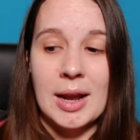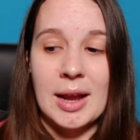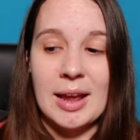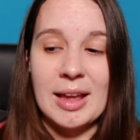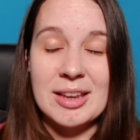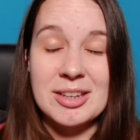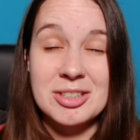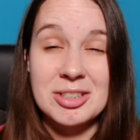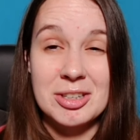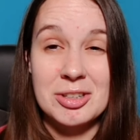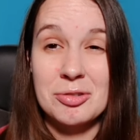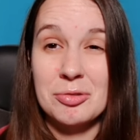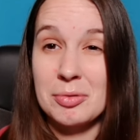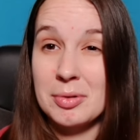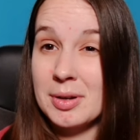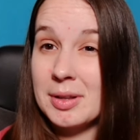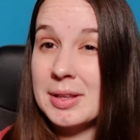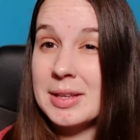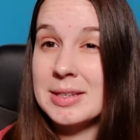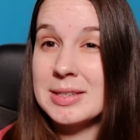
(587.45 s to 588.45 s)
It's just
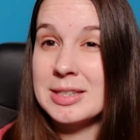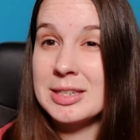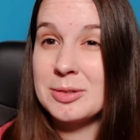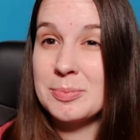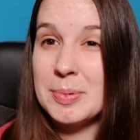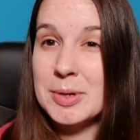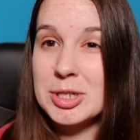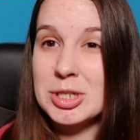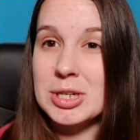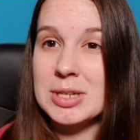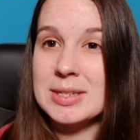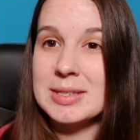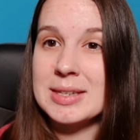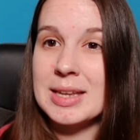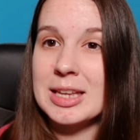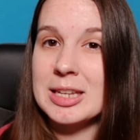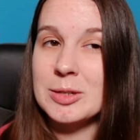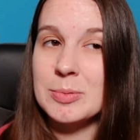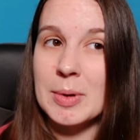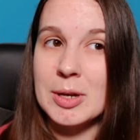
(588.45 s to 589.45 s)
really suspicious,
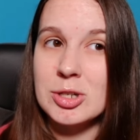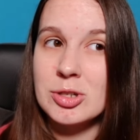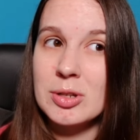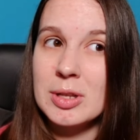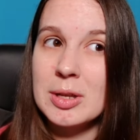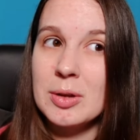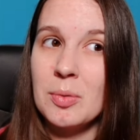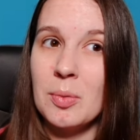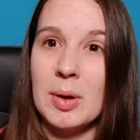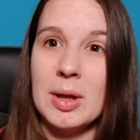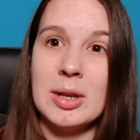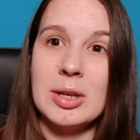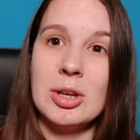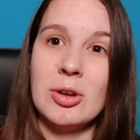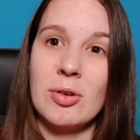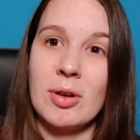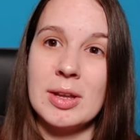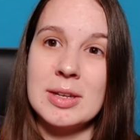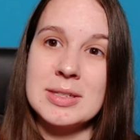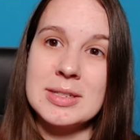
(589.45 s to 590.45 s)
especially when
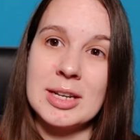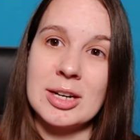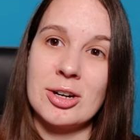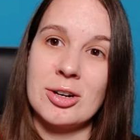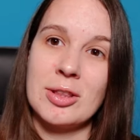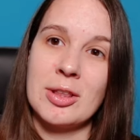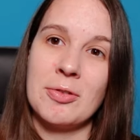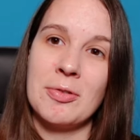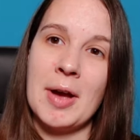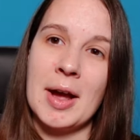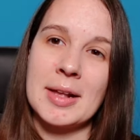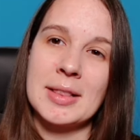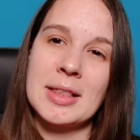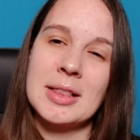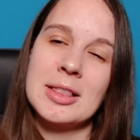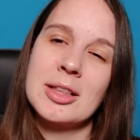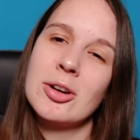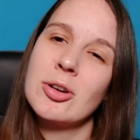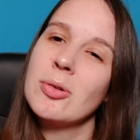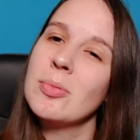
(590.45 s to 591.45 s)
you consider the fact
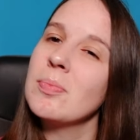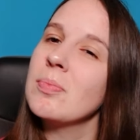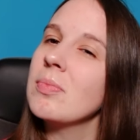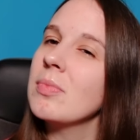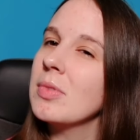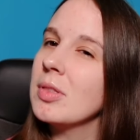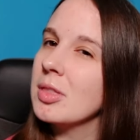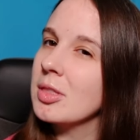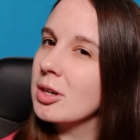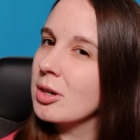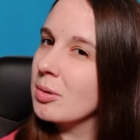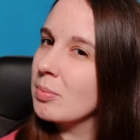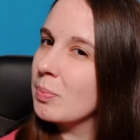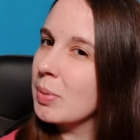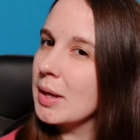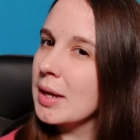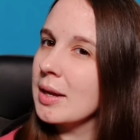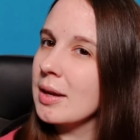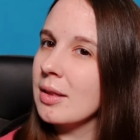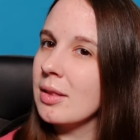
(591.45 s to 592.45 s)
that they're
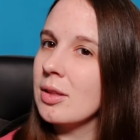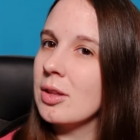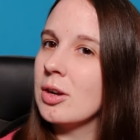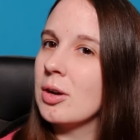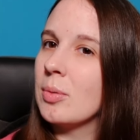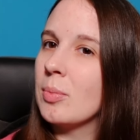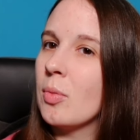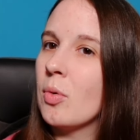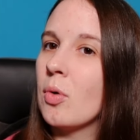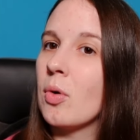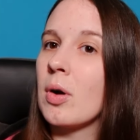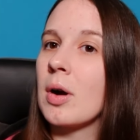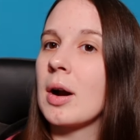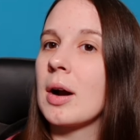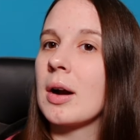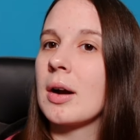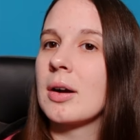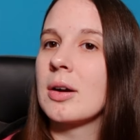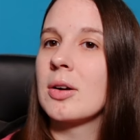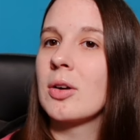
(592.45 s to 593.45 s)
being a little
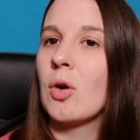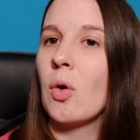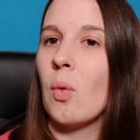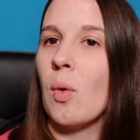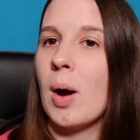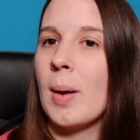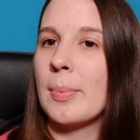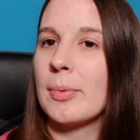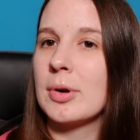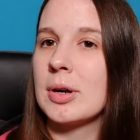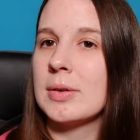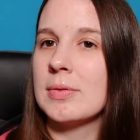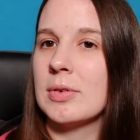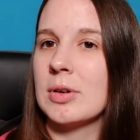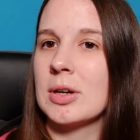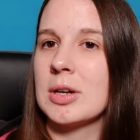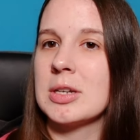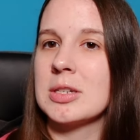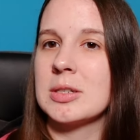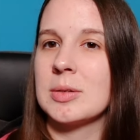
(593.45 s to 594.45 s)
more cooperative
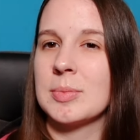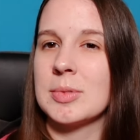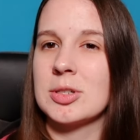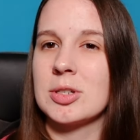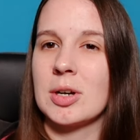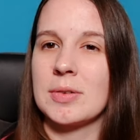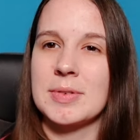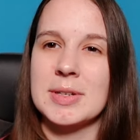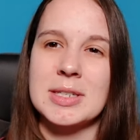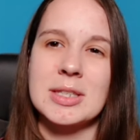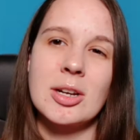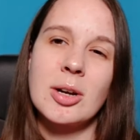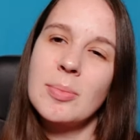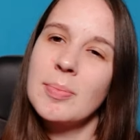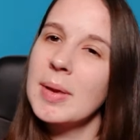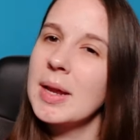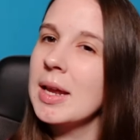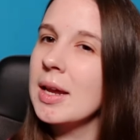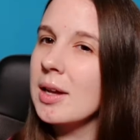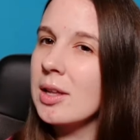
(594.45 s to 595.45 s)
on customer service. They're
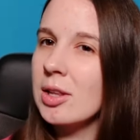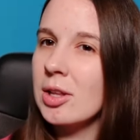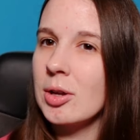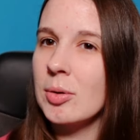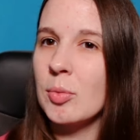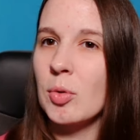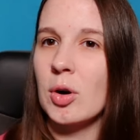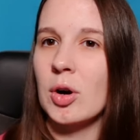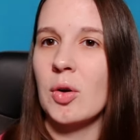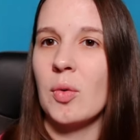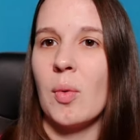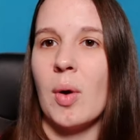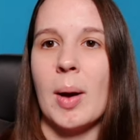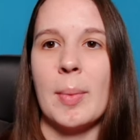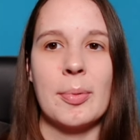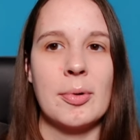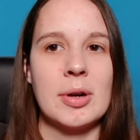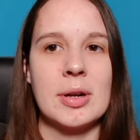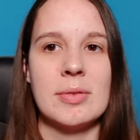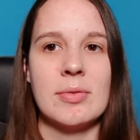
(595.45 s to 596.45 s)
being a little more
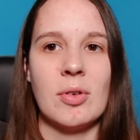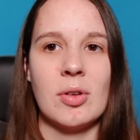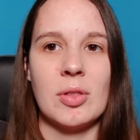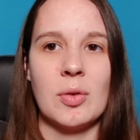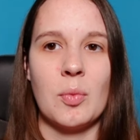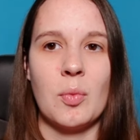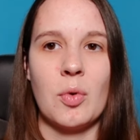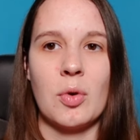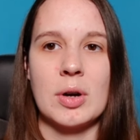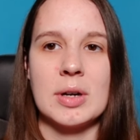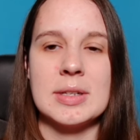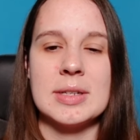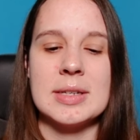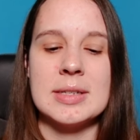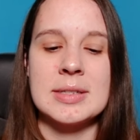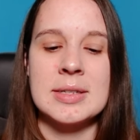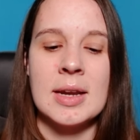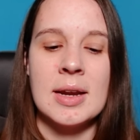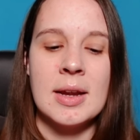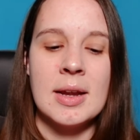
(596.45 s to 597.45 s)
cooperative on the
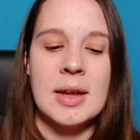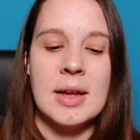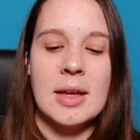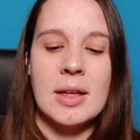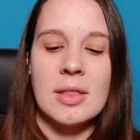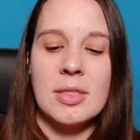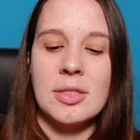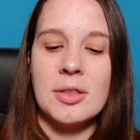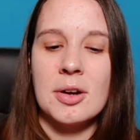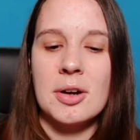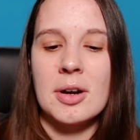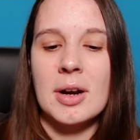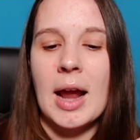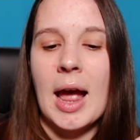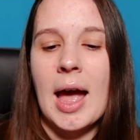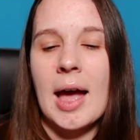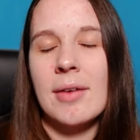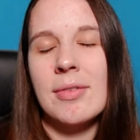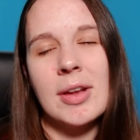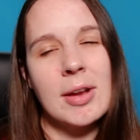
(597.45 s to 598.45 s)
warranties. they're
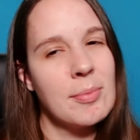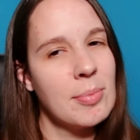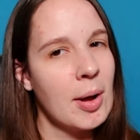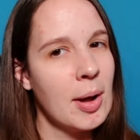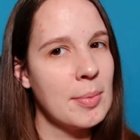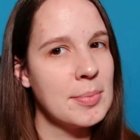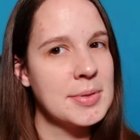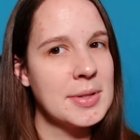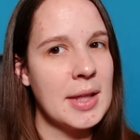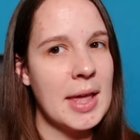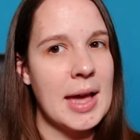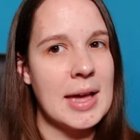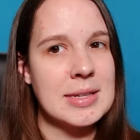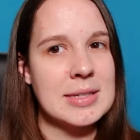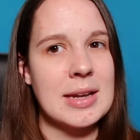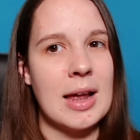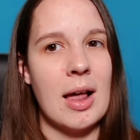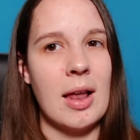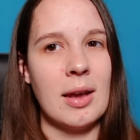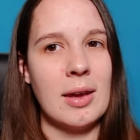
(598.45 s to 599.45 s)
having pumps
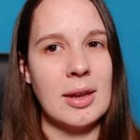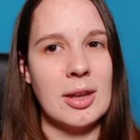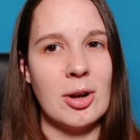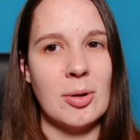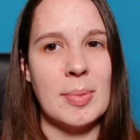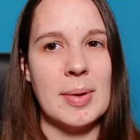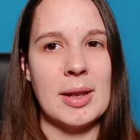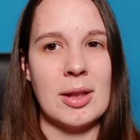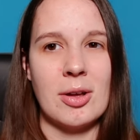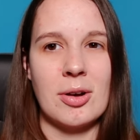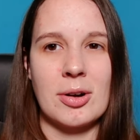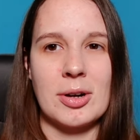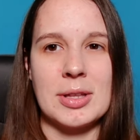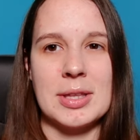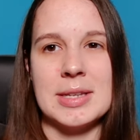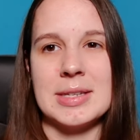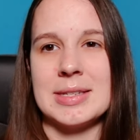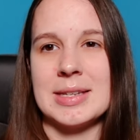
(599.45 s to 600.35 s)
last a little bit longer than